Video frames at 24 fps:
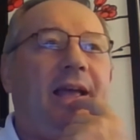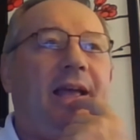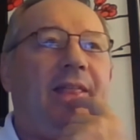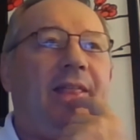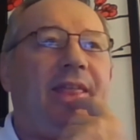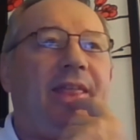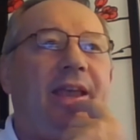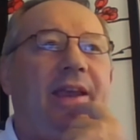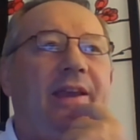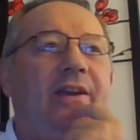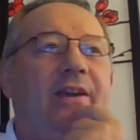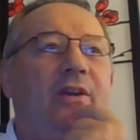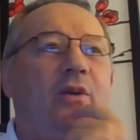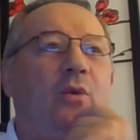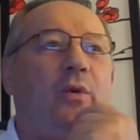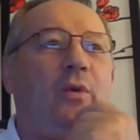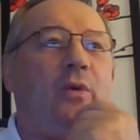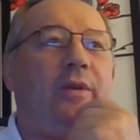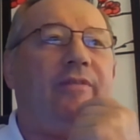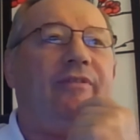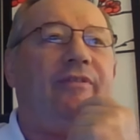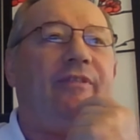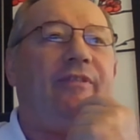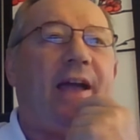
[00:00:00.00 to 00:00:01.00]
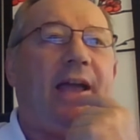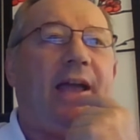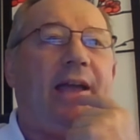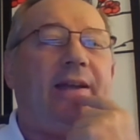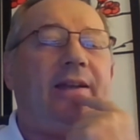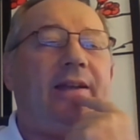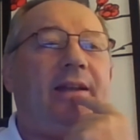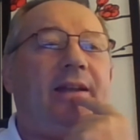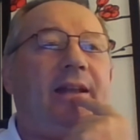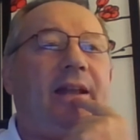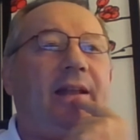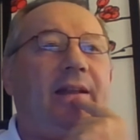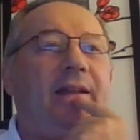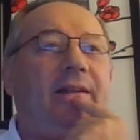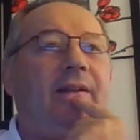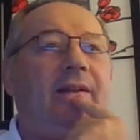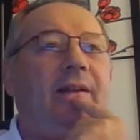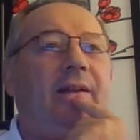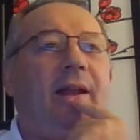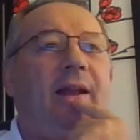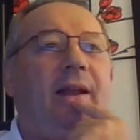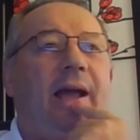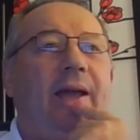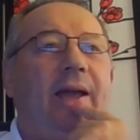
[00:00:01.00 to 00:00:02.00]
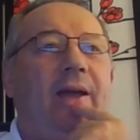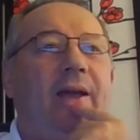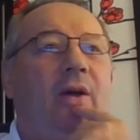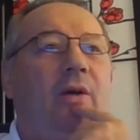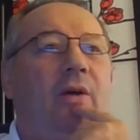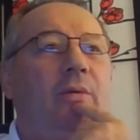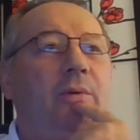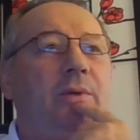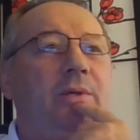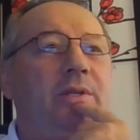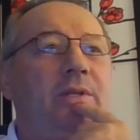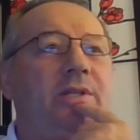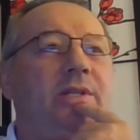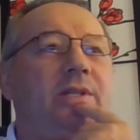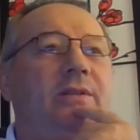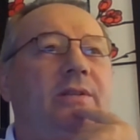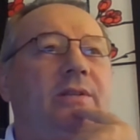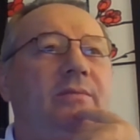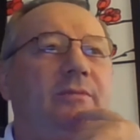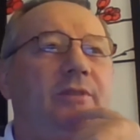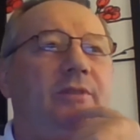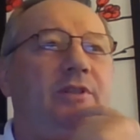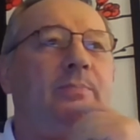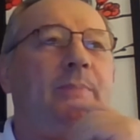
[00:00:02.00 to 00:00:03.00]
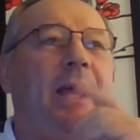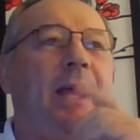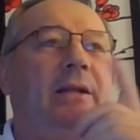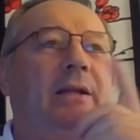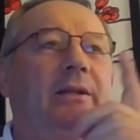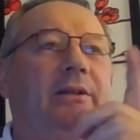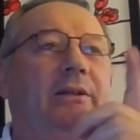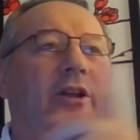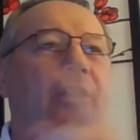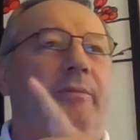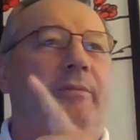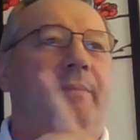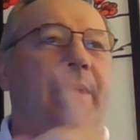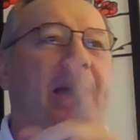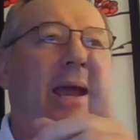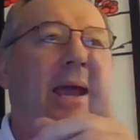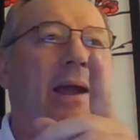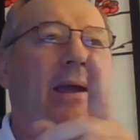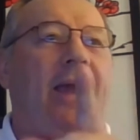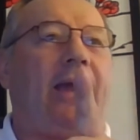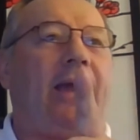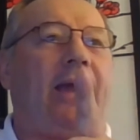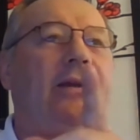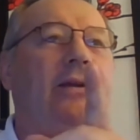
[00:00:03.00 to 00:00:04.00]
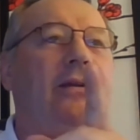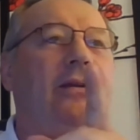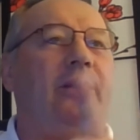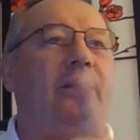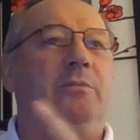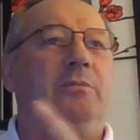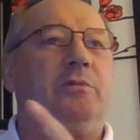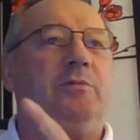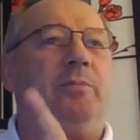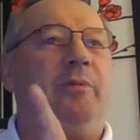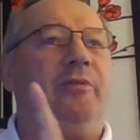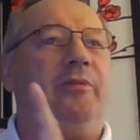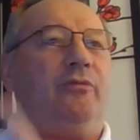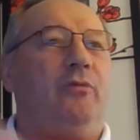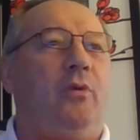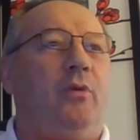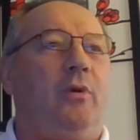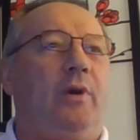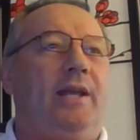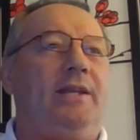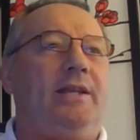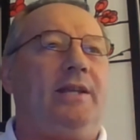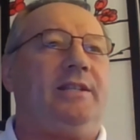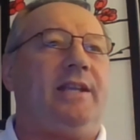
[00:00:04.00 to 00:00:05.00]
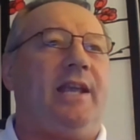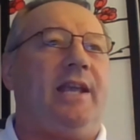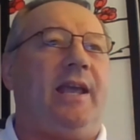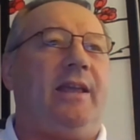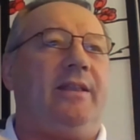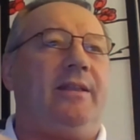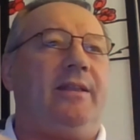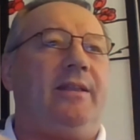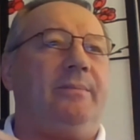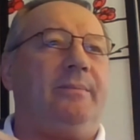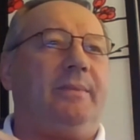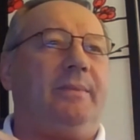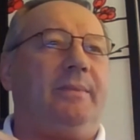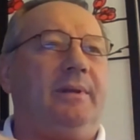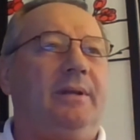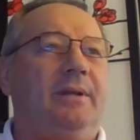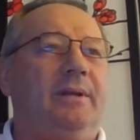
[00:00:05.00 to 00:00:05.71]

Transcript: think you're going to find that I always spelled out my acronyms before I say them.